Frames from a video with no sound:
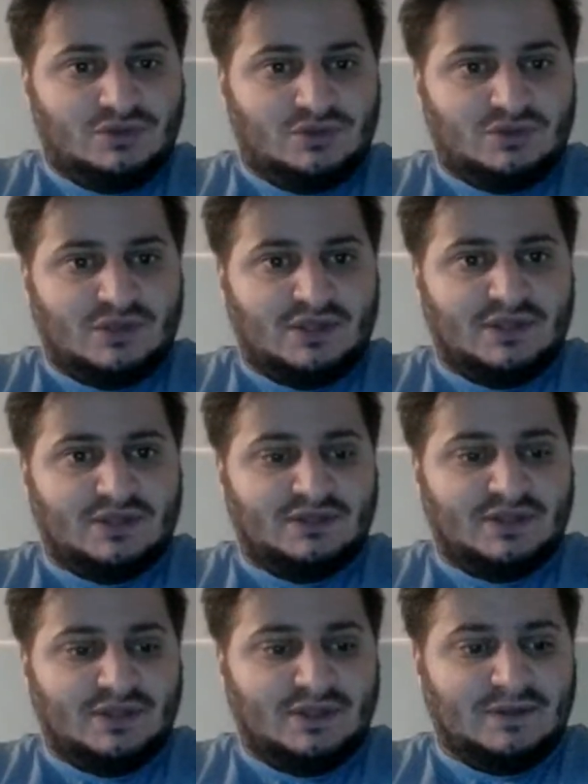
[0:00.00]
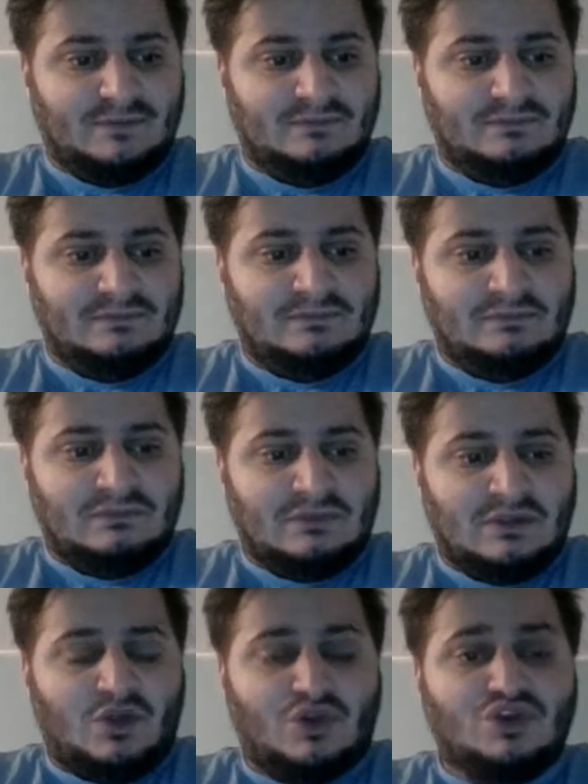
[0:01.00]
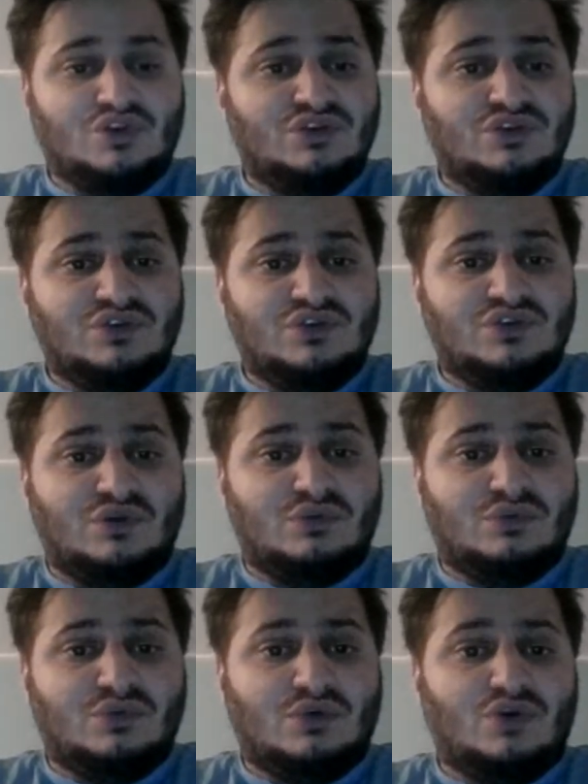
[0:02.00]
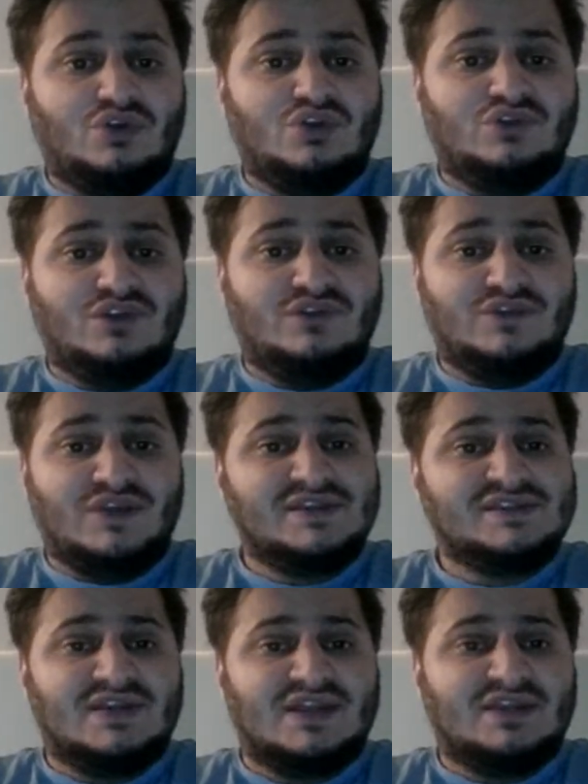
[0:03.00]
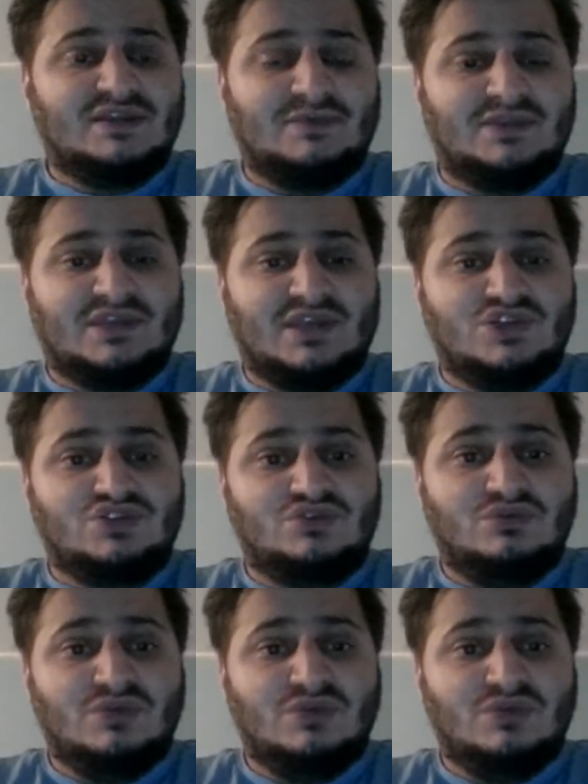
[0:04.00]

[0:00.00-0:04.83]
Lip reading: And or you could even interact the medication,